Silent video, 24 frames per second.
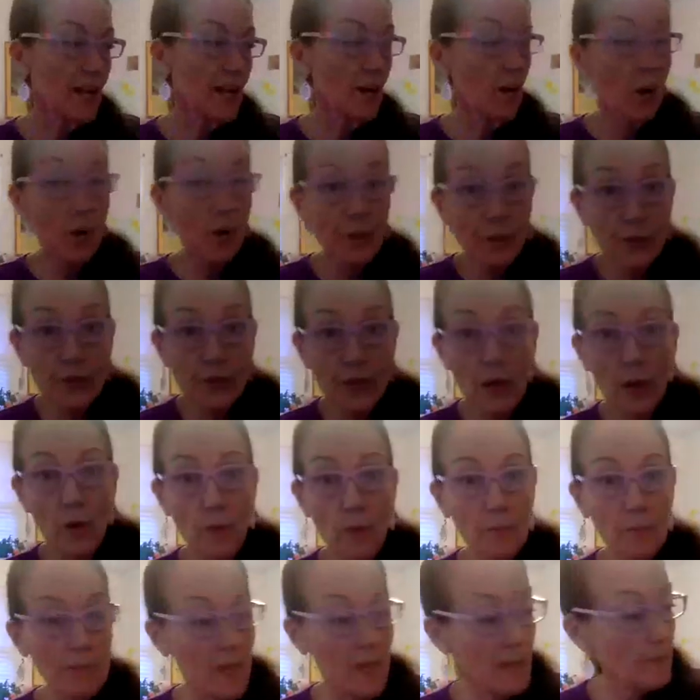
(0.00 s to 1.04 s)
also
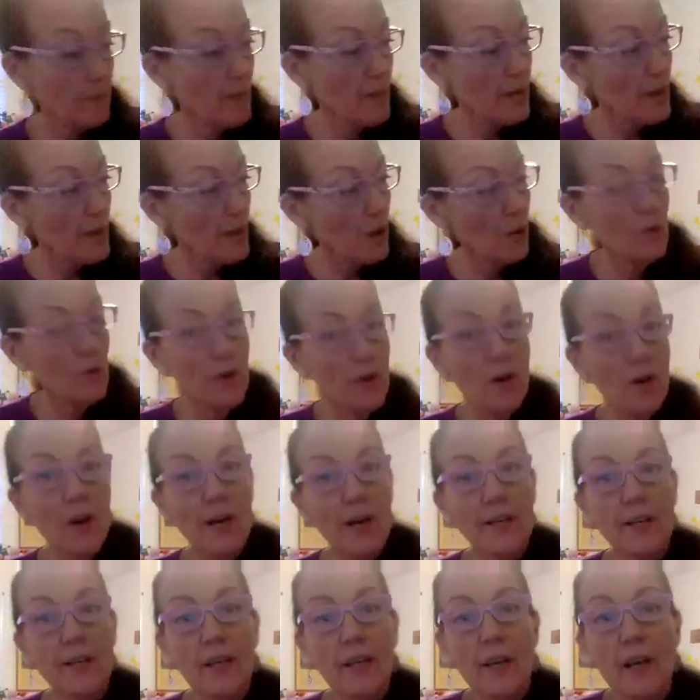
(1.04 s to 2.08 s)
make my own art.
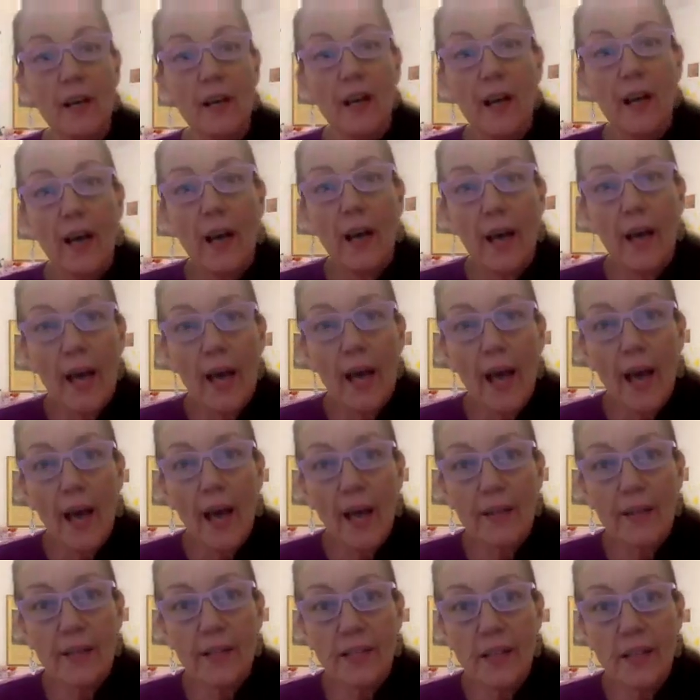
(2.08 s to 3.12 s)

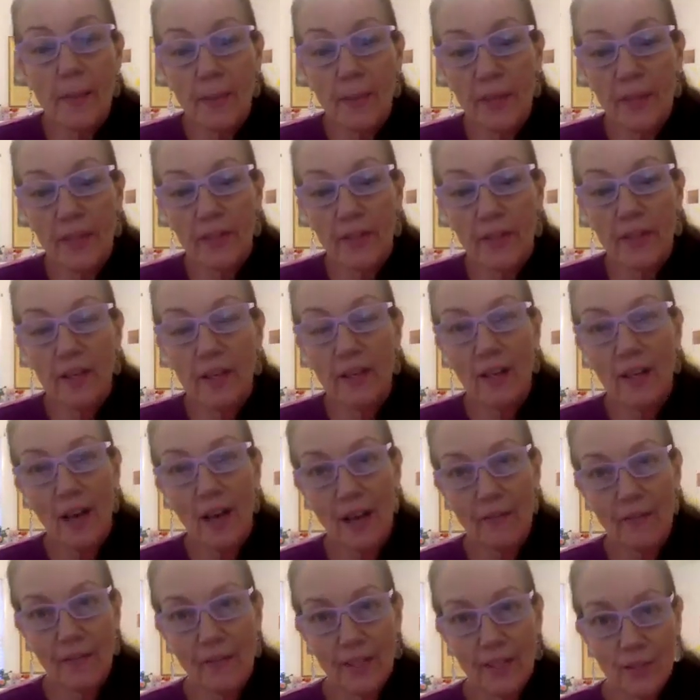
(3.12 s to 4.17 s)
And typically, I
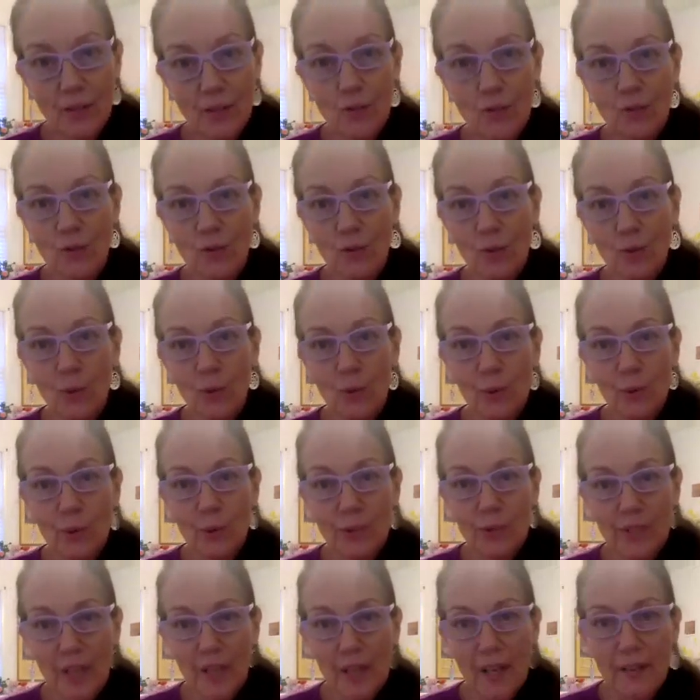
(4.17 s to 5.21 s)
visit
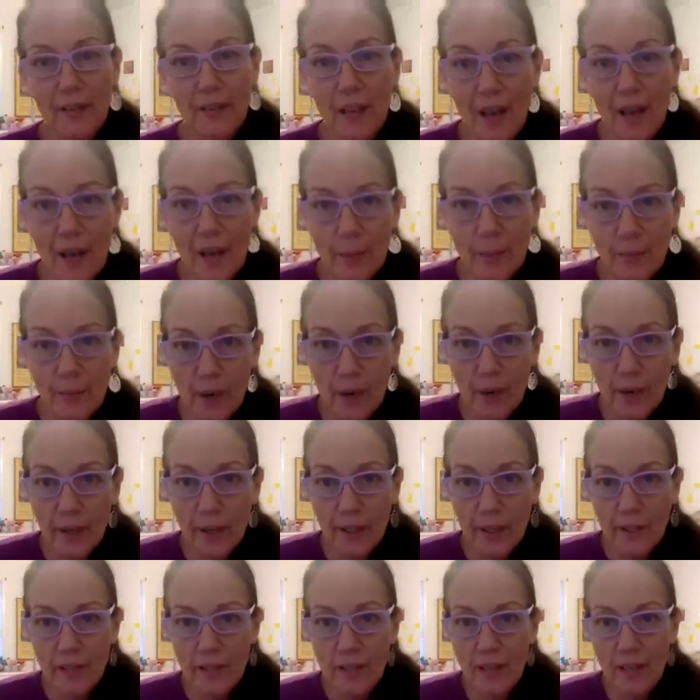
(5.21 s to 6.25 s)
schools and
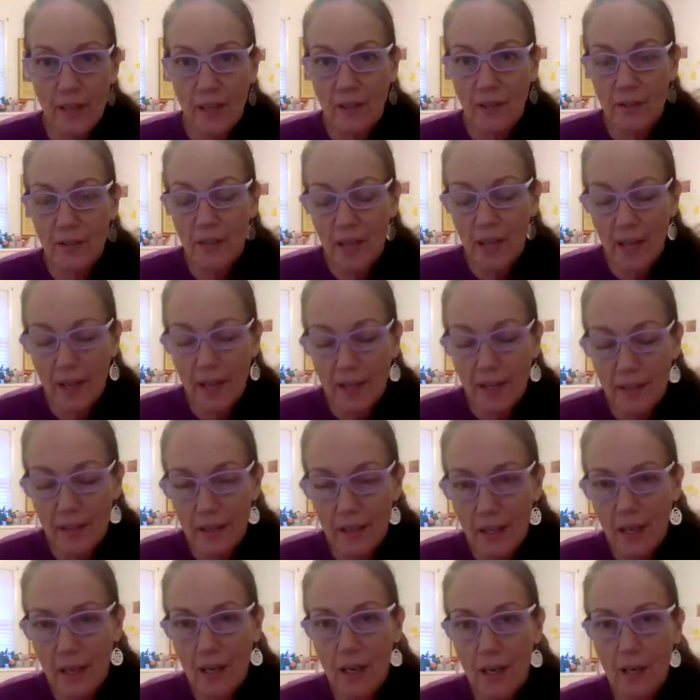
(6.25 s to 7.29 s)
libraries, and
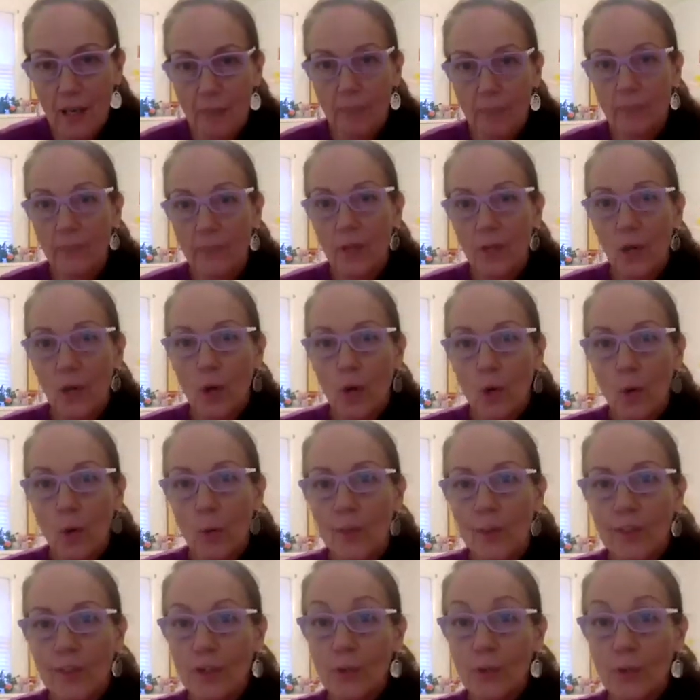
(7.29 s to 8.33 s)
we
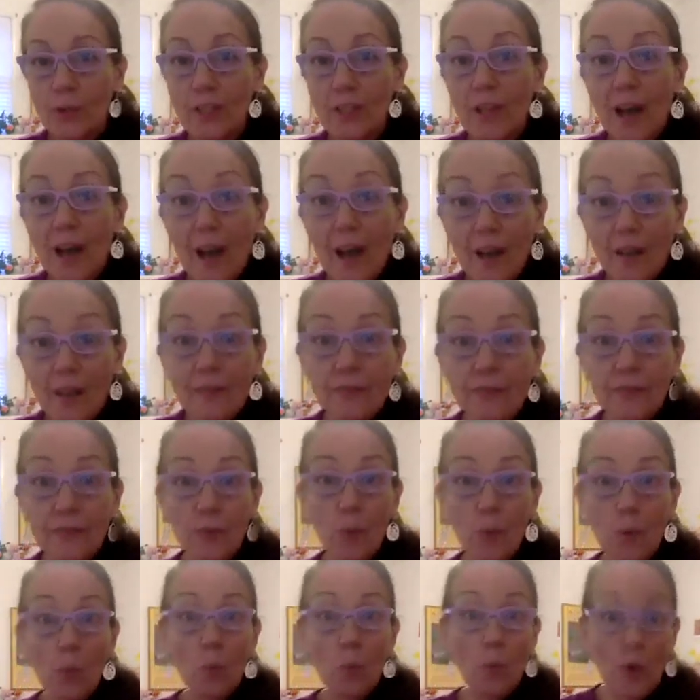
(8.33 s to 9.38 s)
do a lot of
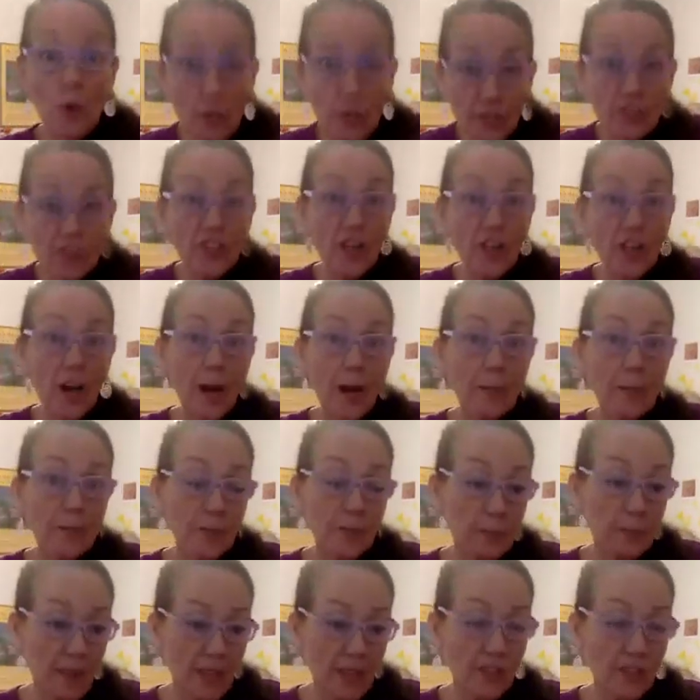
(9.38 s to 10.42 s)
workshops,
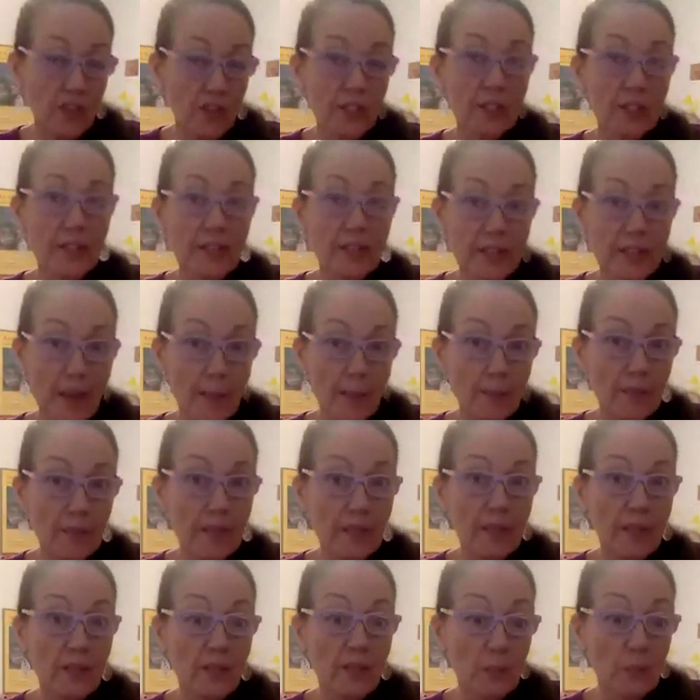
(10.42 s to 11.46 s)
special
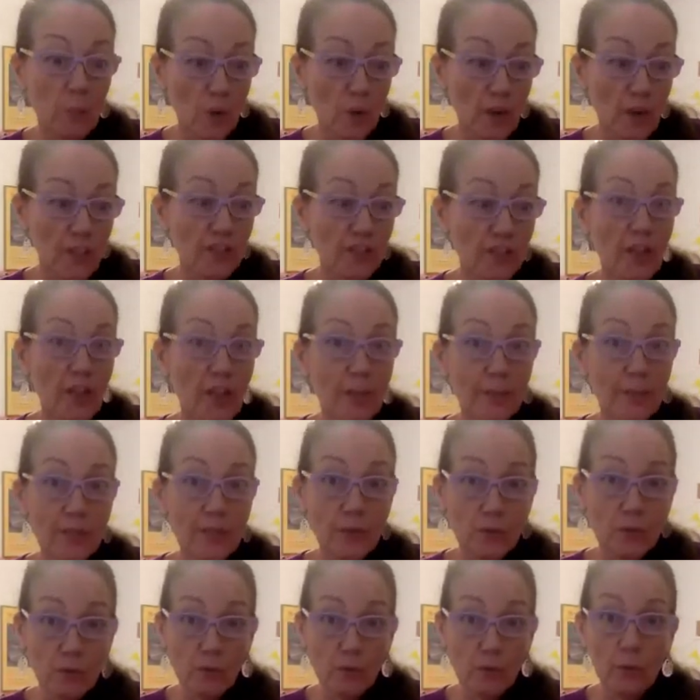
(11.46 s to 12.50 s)
assemblies, and workshops in
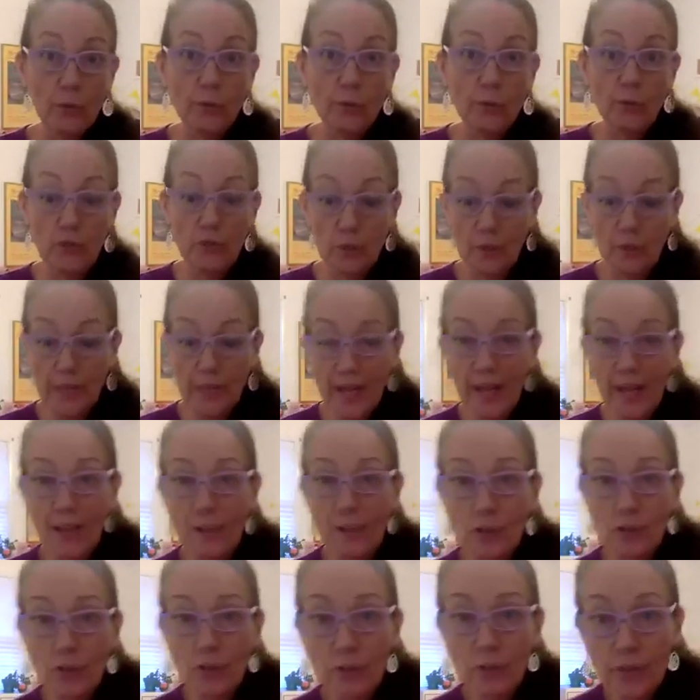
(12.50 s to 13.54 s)
schools to
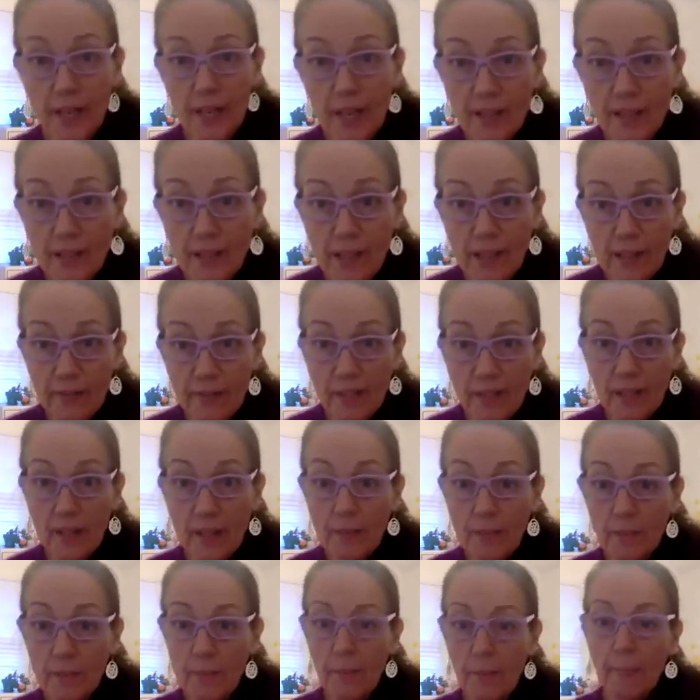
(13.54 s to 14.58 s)
enhance creativity.
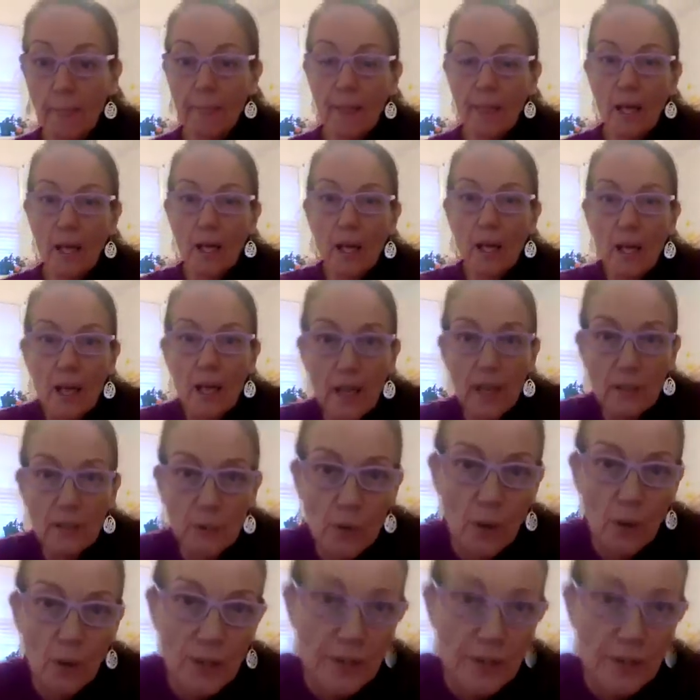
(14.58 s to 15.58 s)
It's called